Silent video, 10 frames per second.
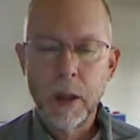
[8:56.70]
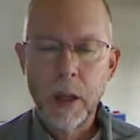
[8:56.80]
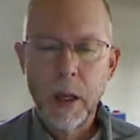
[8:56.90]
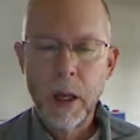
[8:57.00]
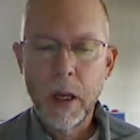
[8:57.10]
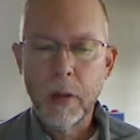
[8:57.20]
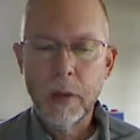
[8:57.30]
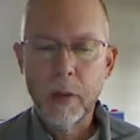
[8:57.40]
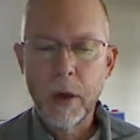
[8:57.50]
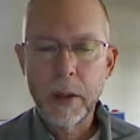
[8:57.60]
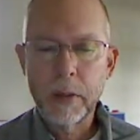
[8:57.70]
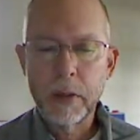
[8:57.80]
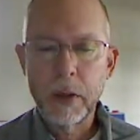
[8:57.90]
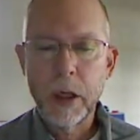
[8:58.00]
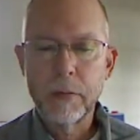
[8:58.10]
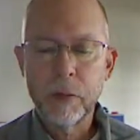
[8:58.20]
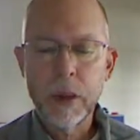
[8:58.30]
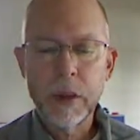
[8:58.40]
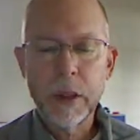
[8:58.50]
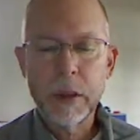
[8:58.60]
and the great Jon
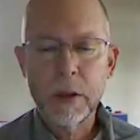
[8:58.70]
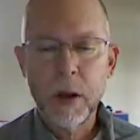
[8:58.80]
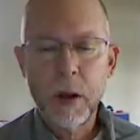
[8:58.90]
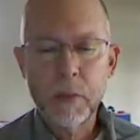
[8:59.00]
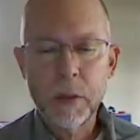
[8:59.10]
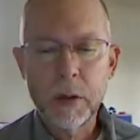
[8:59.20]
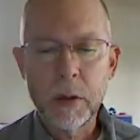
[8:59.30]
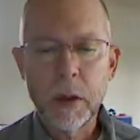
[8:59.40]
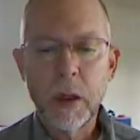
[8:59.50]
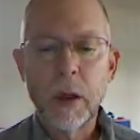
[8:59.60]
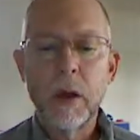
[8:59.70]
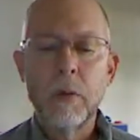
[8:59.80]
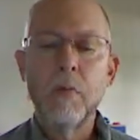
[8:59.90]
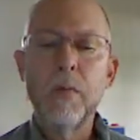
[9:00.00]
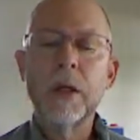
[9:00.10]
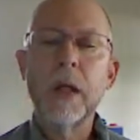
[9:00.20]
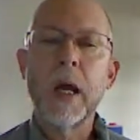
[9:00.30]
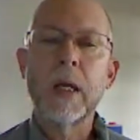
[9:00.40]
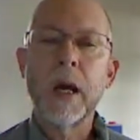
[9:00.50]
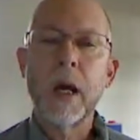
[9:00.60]
Voight, Dustin Hoffman,
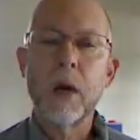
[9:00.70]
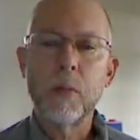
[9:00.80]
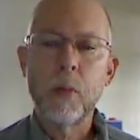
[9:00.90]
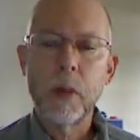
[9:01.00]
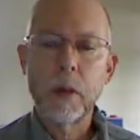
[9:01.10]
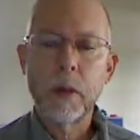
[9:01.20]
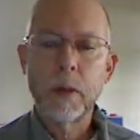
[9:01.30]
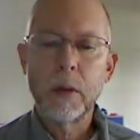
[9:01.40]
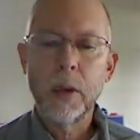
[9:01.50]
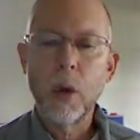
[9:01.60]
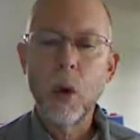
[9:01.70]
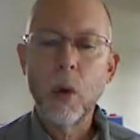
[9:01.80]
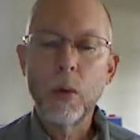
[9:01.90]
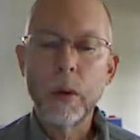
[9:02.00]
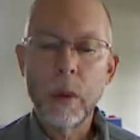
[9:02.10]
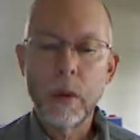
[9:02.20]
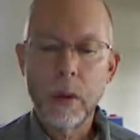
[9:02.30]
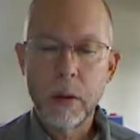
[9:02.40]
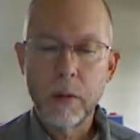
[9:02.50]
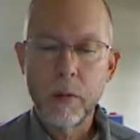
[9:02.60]
Midnight Cowboy, the only
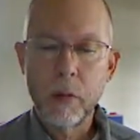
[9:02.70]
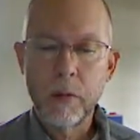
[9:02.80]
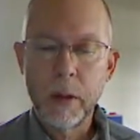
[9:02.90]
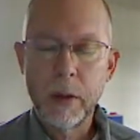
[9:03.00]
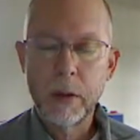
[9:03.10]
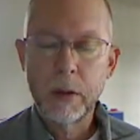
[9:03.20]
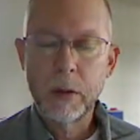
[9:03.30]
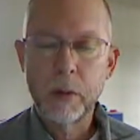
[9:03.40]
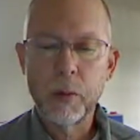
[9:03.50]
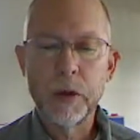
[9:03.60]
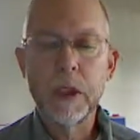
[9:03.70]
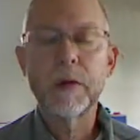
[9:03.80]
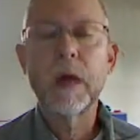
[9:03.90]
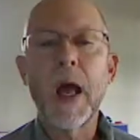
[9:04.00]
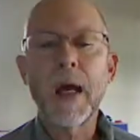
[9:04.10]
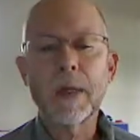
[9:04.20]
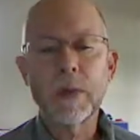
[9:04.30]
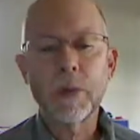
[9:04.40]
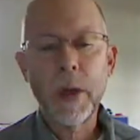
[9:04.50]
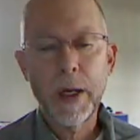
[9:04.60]
movie to receive
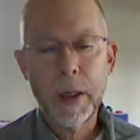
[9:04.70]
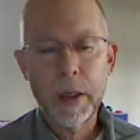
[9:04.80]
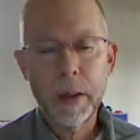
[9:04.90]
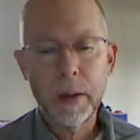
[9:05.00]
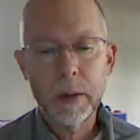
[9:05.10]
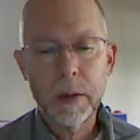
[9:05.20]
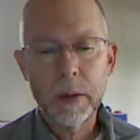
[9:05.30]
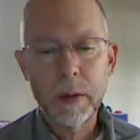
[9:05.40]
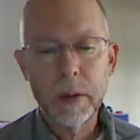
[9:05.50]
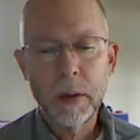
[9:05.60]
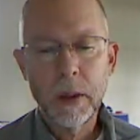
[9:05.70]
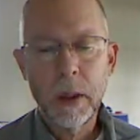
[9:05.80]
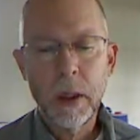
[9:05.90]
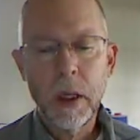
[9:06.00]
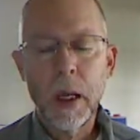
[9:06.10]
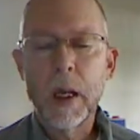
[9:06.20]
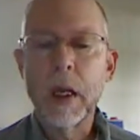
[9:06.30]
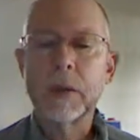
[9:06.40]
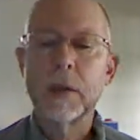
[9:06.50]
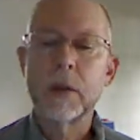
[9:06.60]
X rating
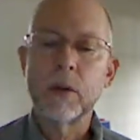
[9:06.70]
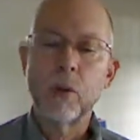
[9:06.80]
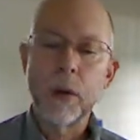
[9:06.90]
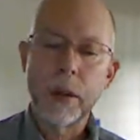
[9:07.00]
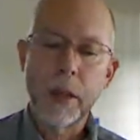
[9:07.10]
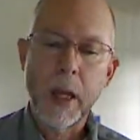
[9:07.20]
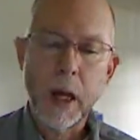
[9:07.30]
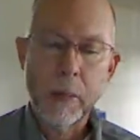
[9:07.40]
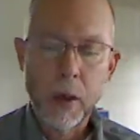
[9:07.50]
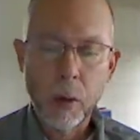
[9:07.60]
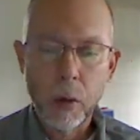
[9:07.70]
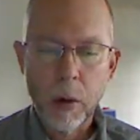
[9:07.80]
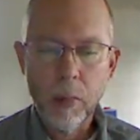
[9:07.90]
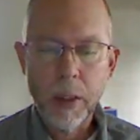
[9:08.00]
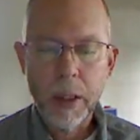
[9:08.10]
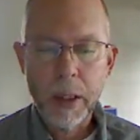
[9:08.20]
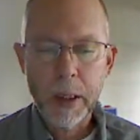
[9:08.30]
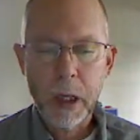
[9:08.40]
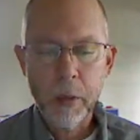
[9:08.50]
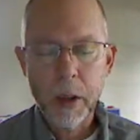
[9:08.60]
and still win an Academy Award, Midnight
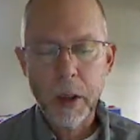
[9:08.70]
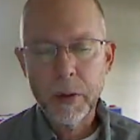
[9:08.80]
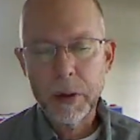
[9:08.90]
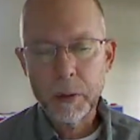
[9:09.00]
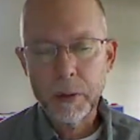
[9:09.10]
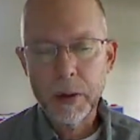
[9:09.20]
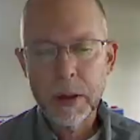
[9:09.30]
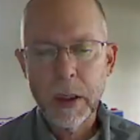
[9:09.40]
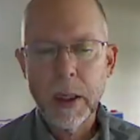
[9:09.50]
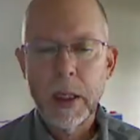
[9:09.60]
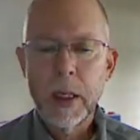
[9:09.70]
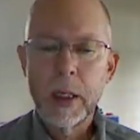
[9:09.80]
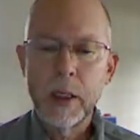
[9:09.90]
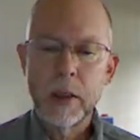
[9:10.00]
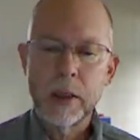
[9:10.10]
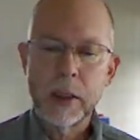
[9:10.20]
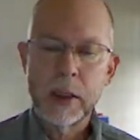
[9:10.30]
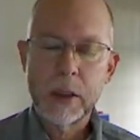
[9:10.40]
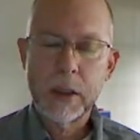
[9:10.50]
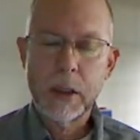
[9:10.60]
Cowboy. All these movies in the
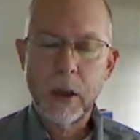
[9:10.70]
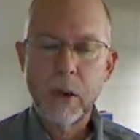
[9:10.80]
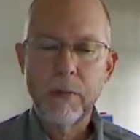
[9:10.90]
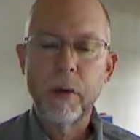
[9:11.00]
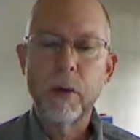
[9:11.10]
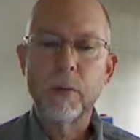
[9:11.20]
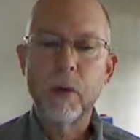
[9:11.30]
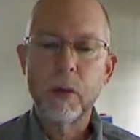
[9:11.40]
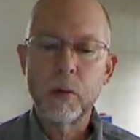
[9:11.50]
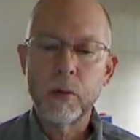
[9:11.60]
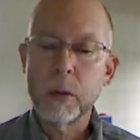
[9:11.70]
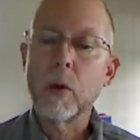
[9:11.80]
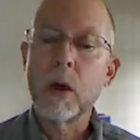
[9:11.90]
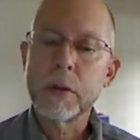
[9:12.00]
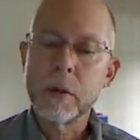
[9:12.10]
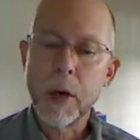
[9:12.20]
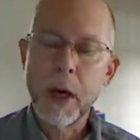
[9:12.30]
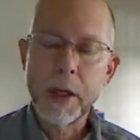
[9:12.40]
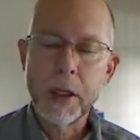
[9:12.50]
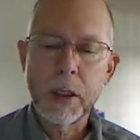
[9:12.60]
60s, all very important movies. Also
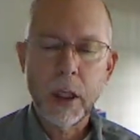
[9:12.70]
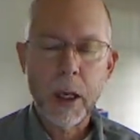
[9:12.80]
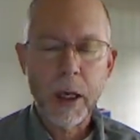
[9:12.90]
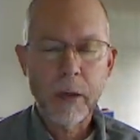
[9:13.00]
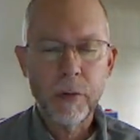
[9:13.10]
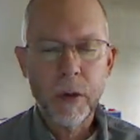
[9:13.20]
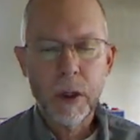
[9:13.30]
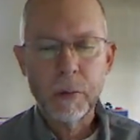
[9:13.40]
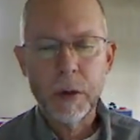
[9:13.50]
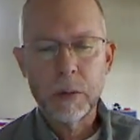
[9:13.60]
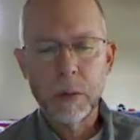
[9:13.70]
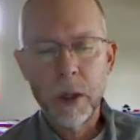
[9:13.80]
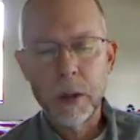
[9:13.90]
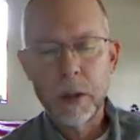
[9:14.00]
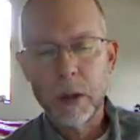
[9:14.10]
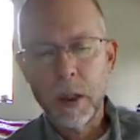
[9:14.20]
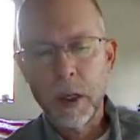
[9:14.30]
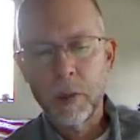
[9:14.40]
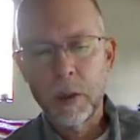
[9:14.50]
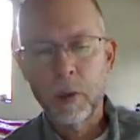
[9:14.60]
Bonnie and Clyde, I forgot to mention Bonnie and
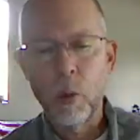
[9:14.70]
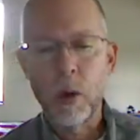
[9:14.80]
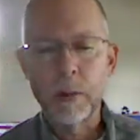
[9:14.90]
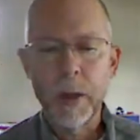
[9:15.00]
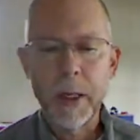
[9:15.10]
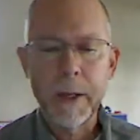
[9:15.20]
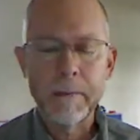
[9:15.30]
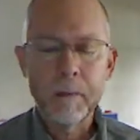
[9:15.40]
Clyde with Warren Beatty.